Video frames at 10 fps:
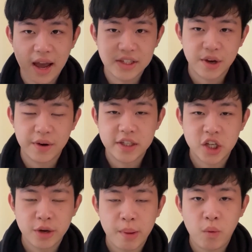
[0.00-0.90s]
Hey, how's it going ladies
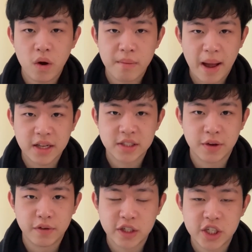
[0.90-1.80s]
and gentlemen, welcome back to
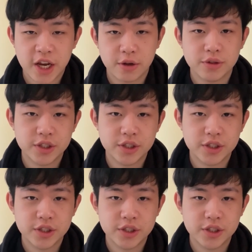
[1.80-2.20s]
ZenOX channel.